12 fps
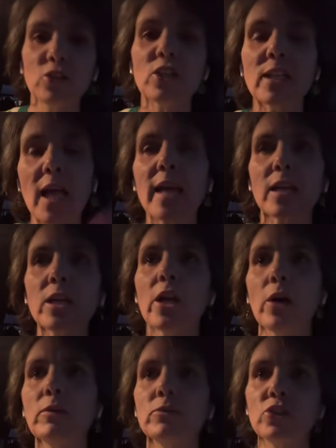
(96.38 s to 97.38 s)
like, you
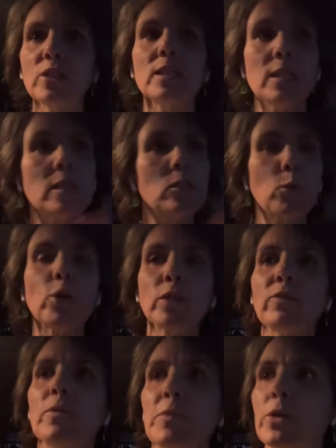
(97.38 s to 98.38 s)
know, she's in this world
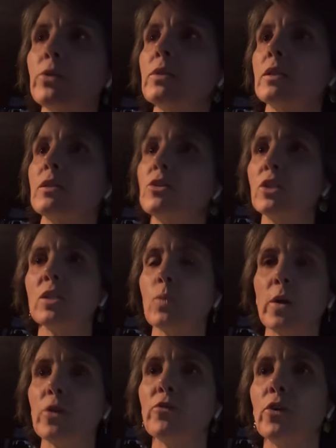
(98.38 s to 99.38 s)
of abuse and she's
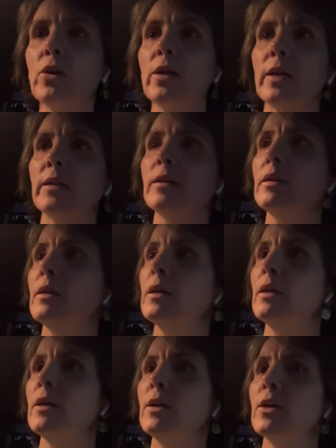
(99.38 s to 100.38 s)
wonderful, and
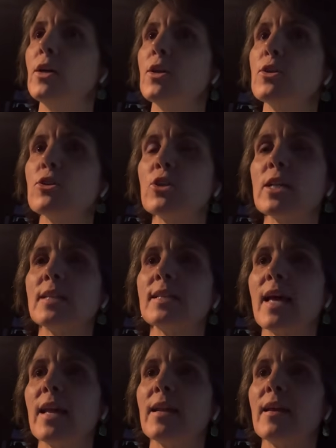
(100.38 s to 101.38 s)
she
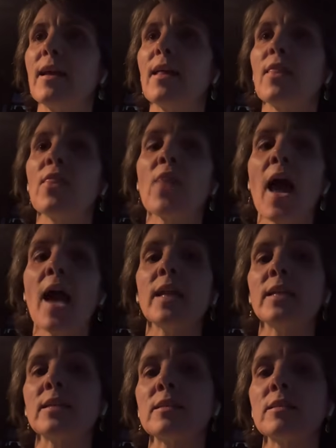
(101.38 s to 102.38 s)
said, that
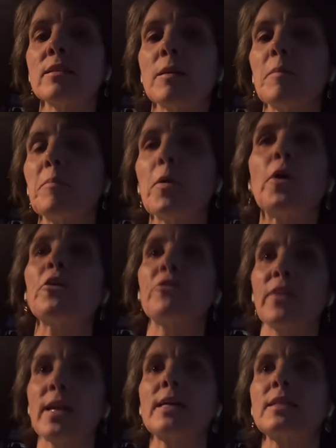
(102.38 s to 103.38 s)
is
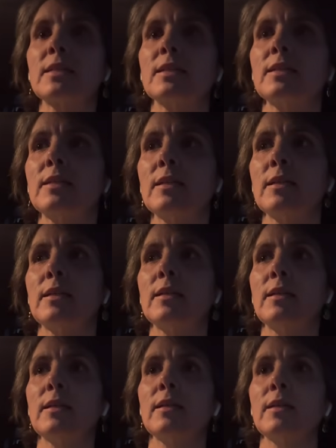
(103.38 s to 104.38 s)
perfect.
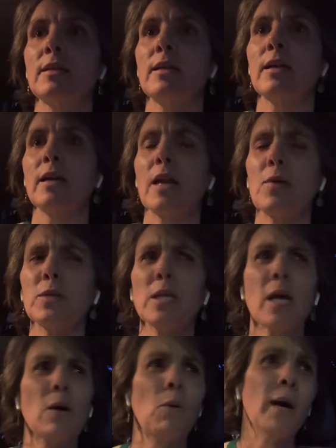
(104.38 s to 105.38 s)
And I was
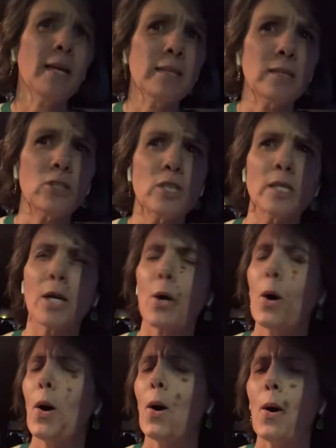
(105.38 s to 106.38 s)
like, what? And she's like,
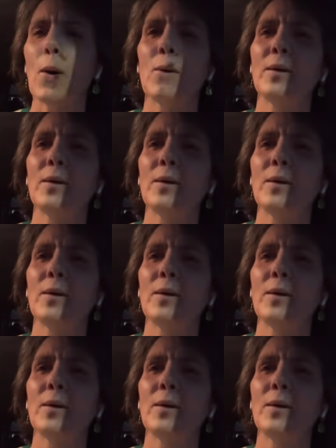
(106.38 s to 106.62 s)
oh,